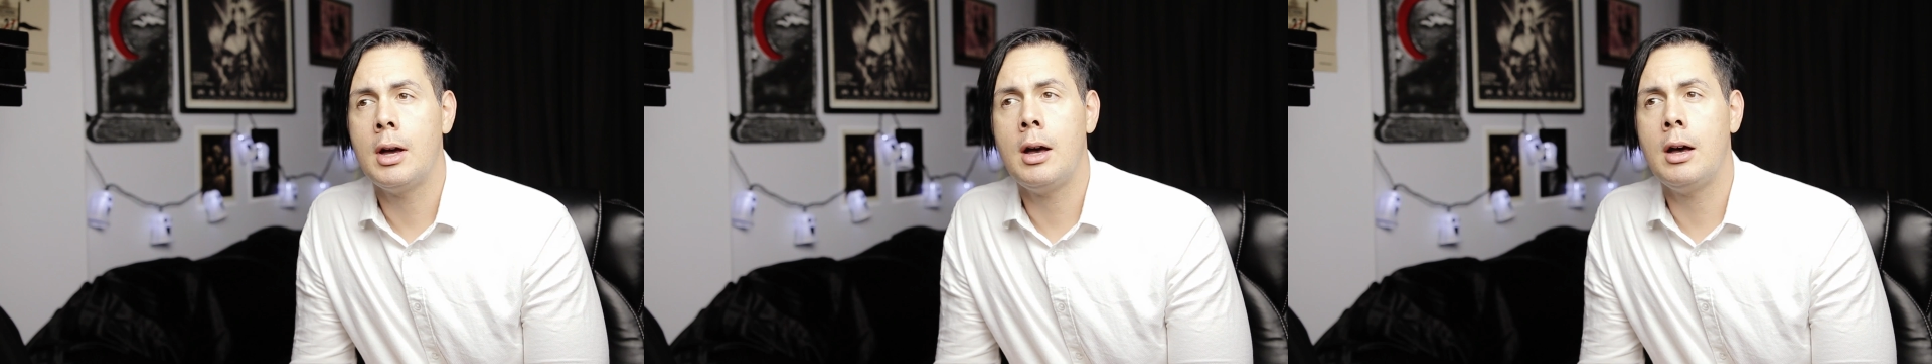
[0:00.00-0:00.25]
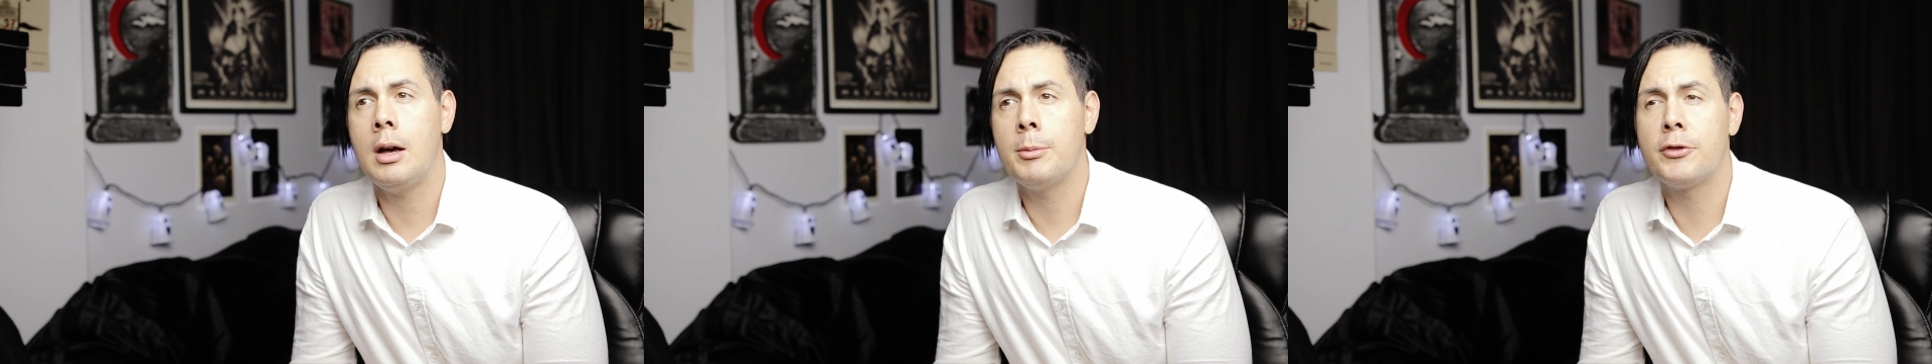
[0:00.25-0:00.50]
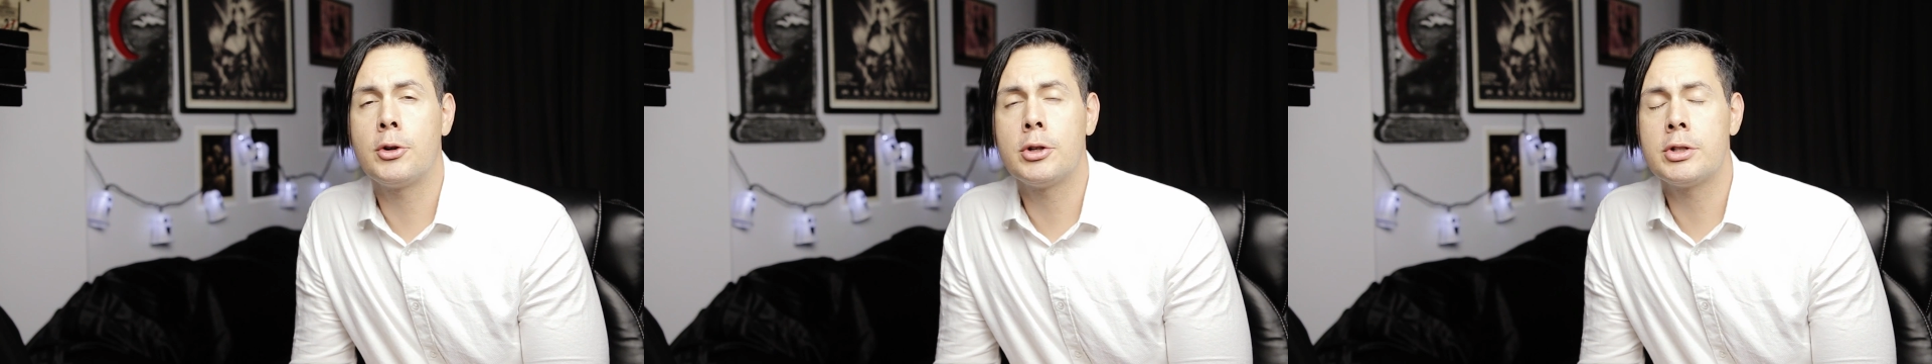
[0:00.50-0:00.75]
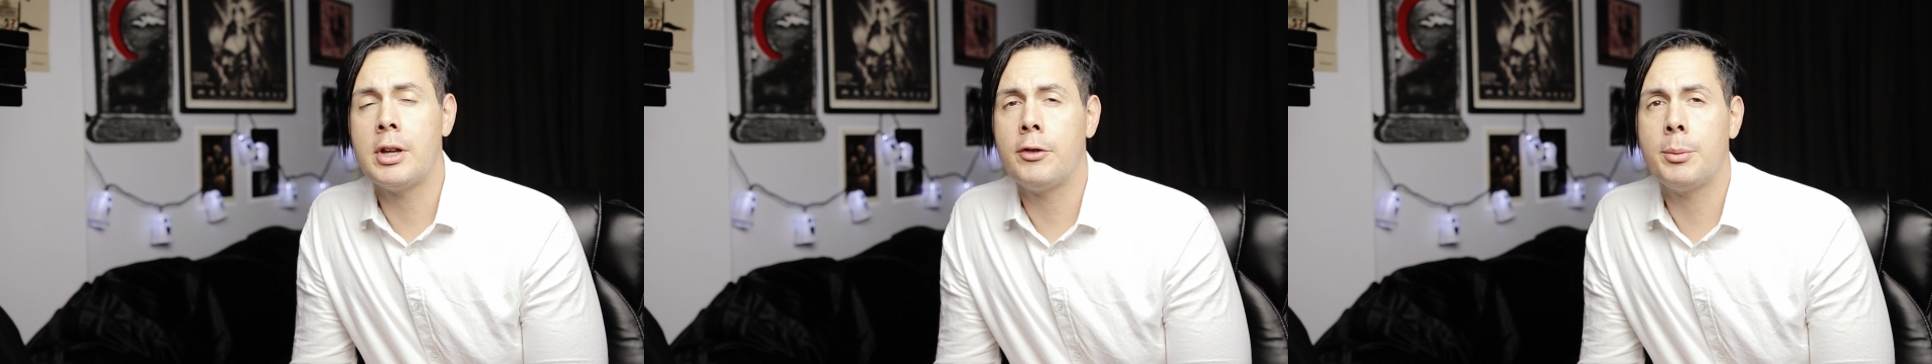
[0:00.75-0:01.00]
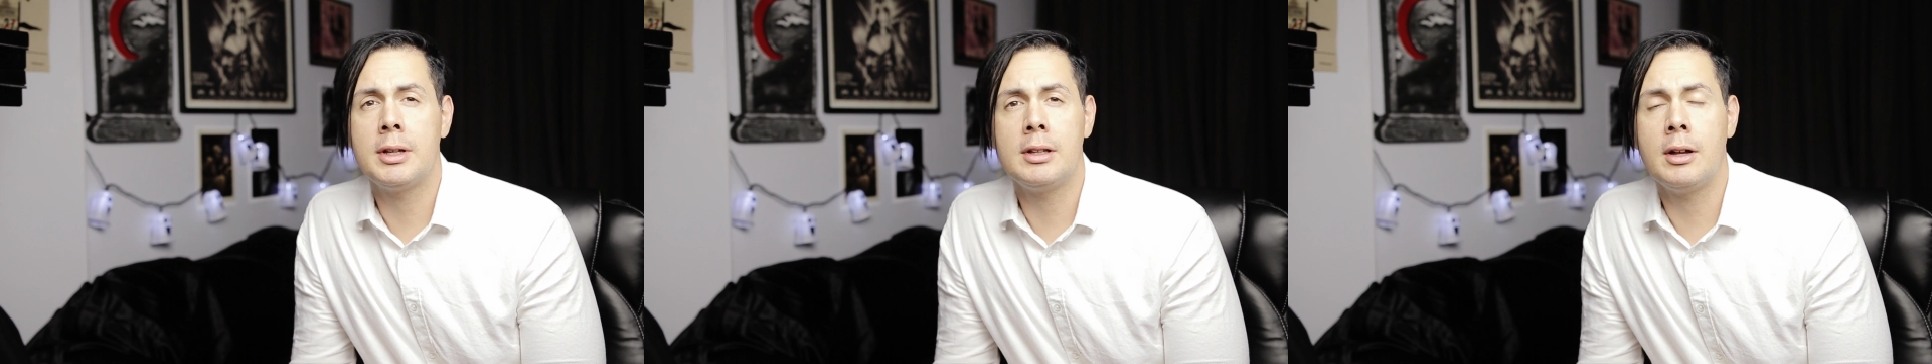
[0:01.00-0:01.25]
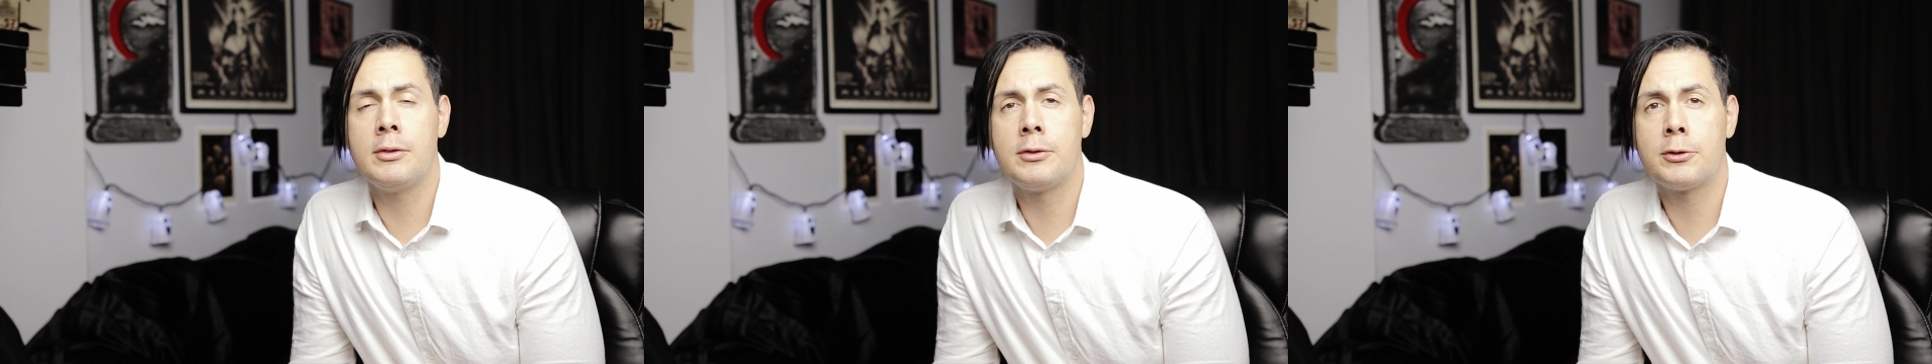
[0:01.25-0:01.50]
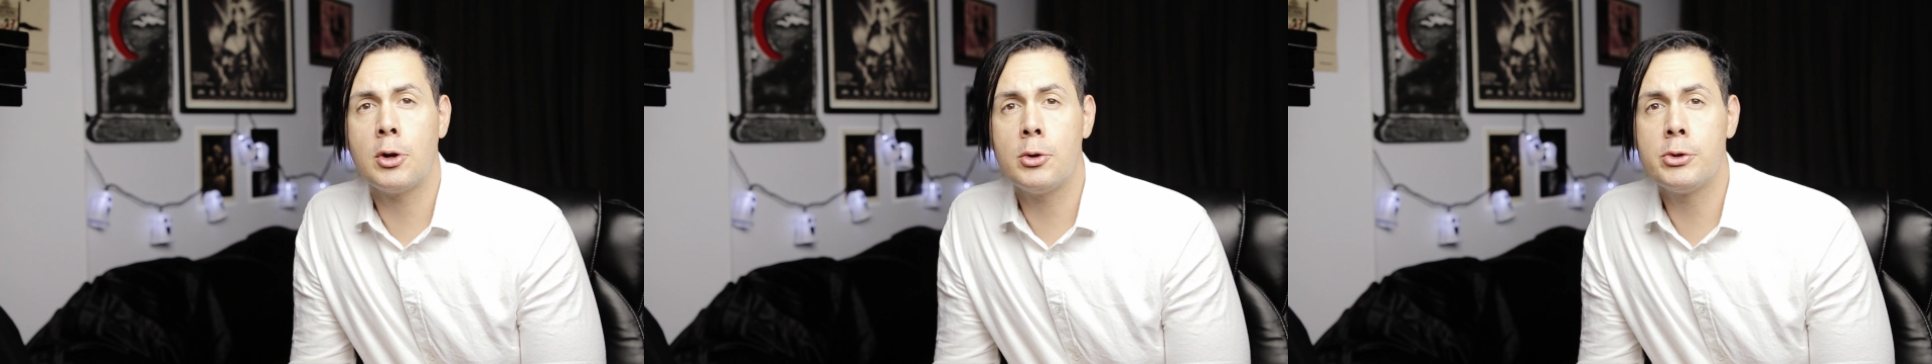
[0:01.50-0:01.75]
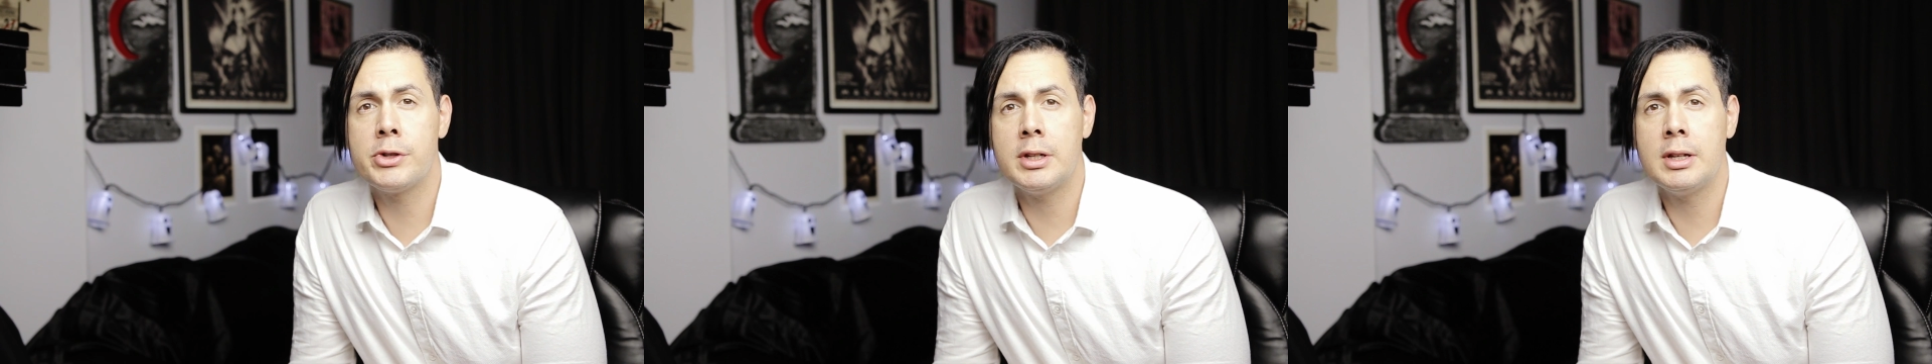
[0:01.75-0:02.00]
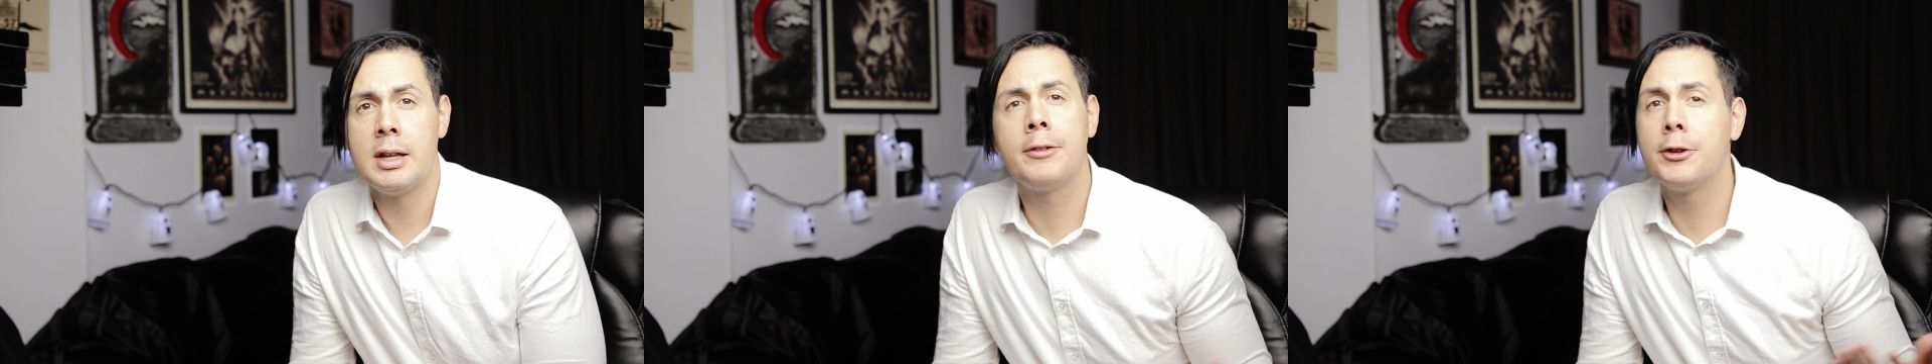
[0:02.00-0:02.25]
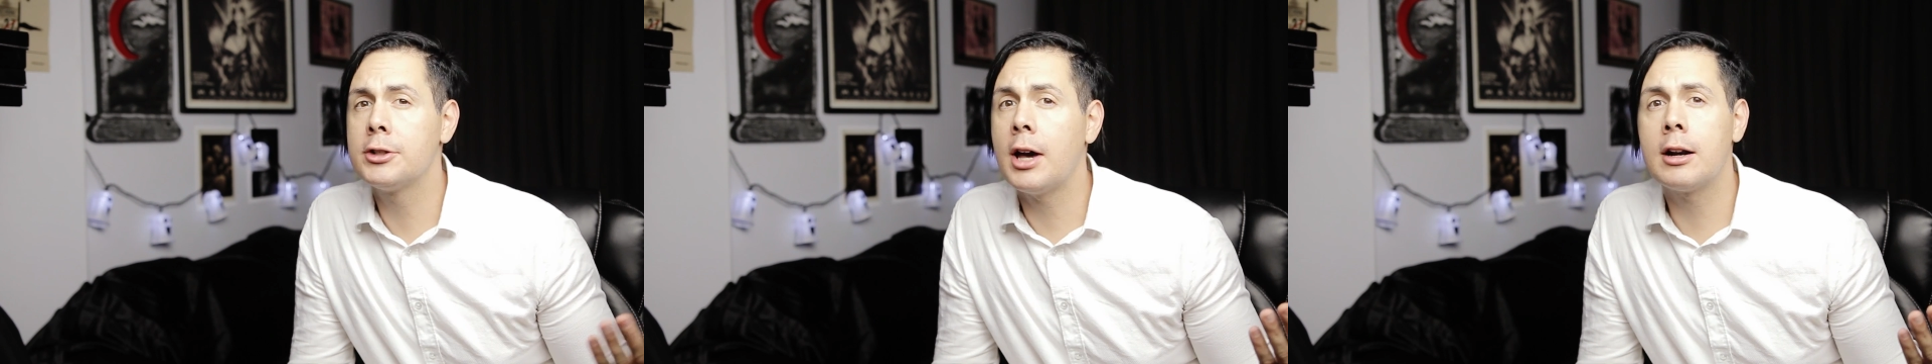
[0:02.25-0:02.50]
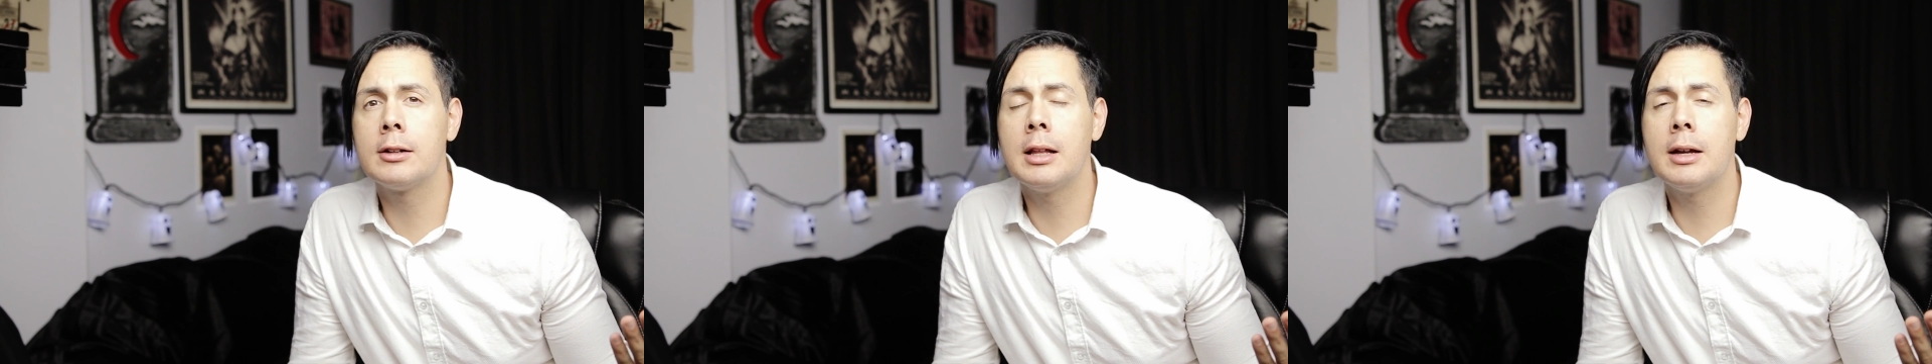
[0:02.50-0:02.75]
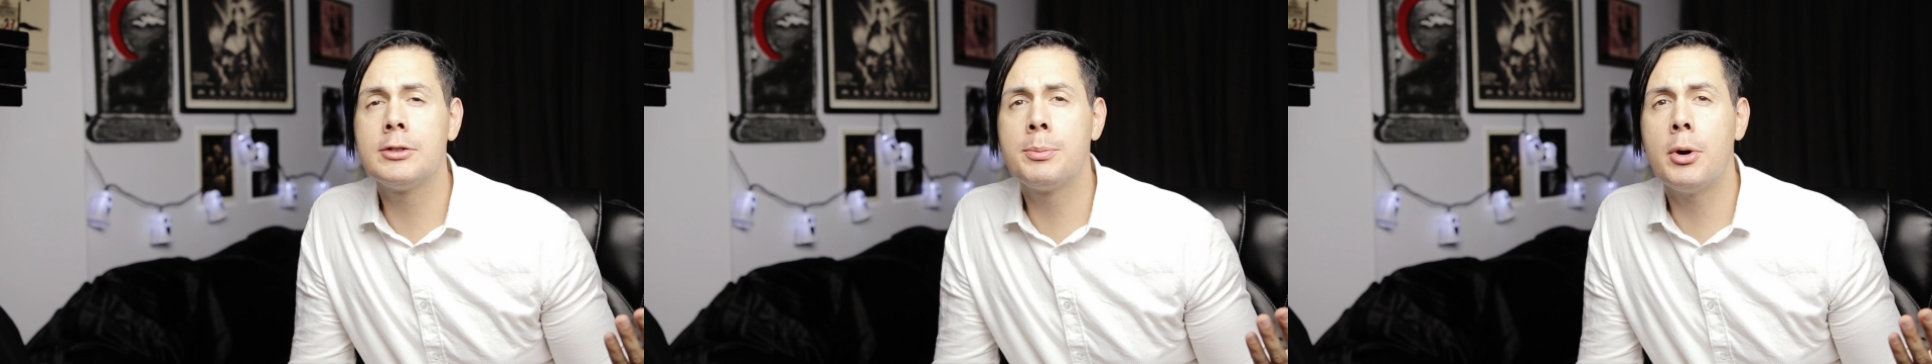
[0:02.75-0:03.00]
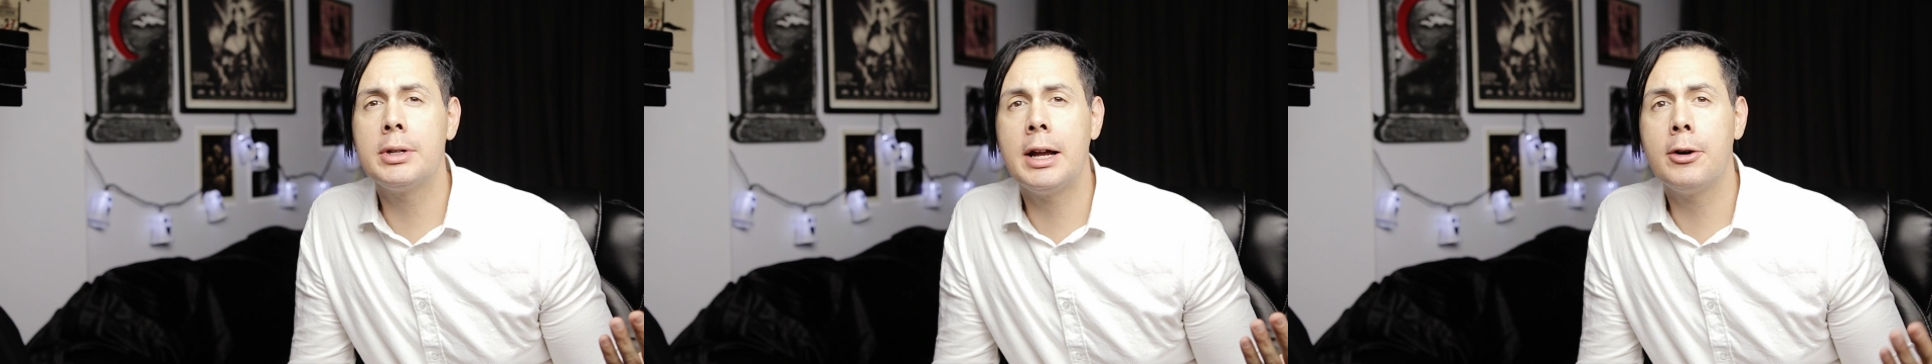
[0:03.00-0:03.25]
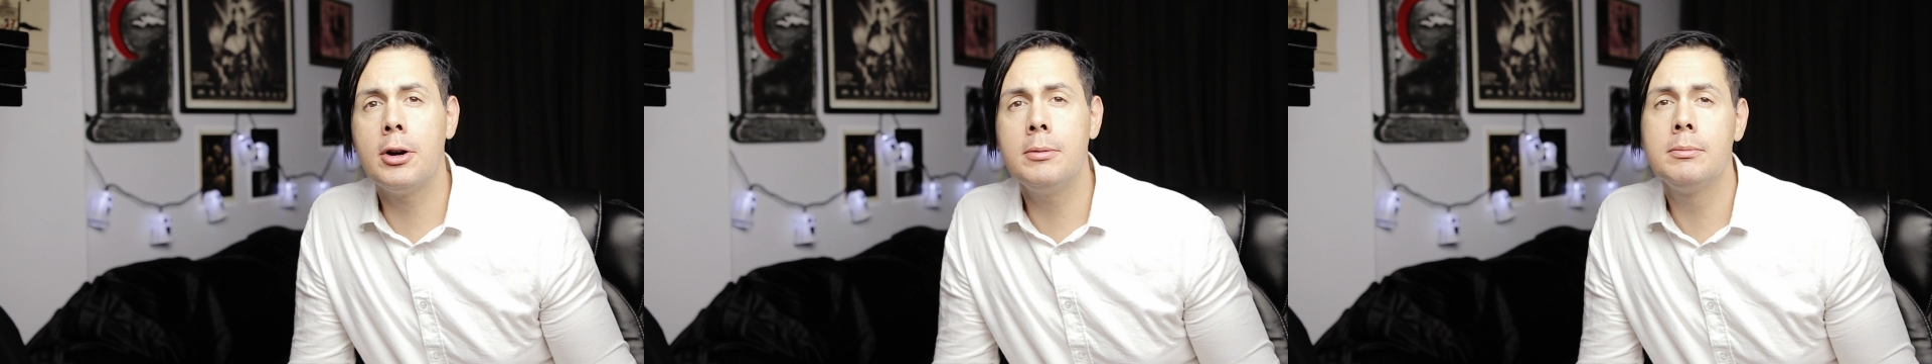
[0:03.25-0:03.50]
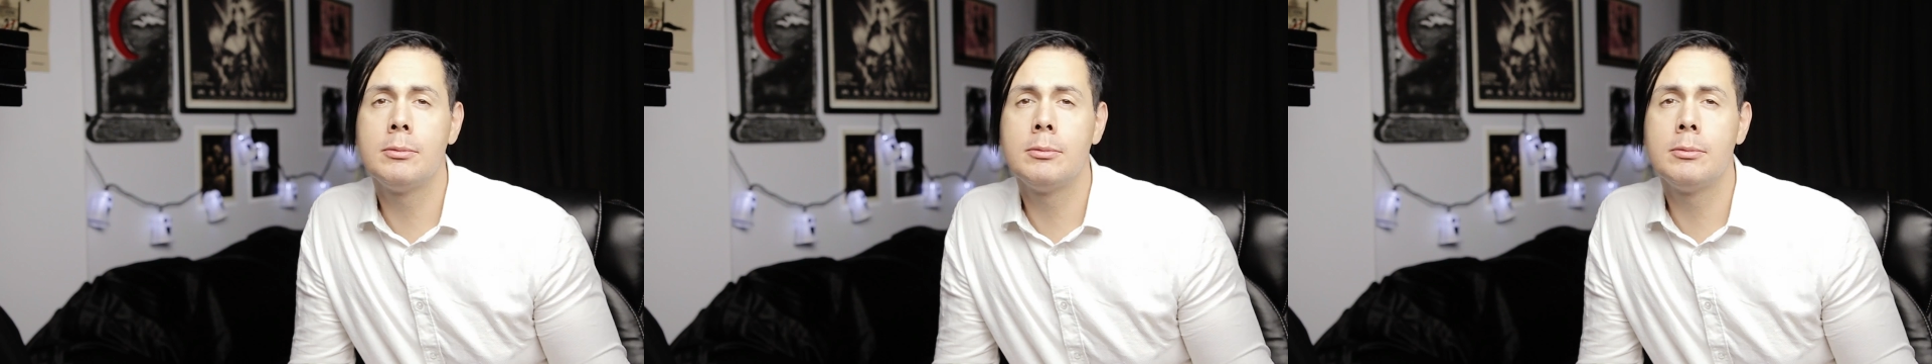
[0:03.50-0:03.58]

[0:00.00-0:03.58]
Of course, everybody loved Frozen. If your daughter loves a bow and arrow,